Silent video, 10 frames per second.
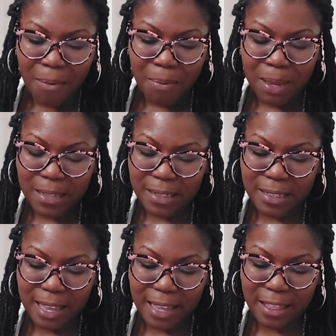because it's
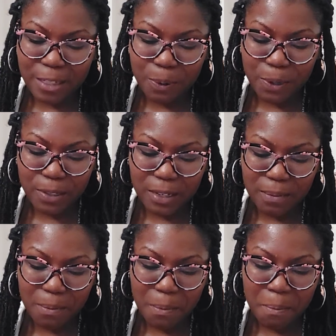like this
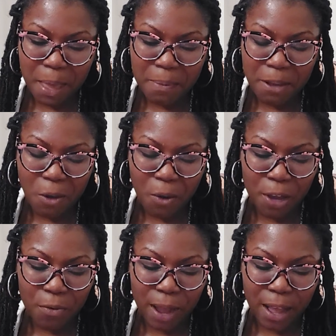person may be going
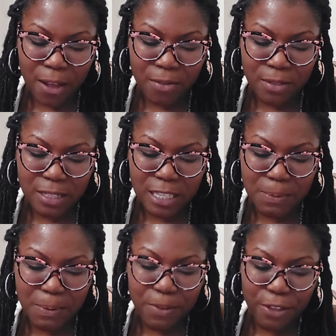around
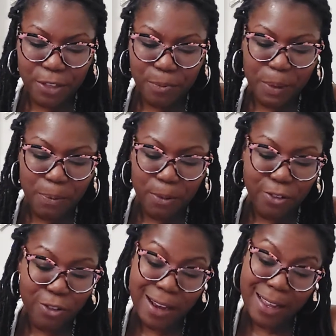sleeping with other people or trying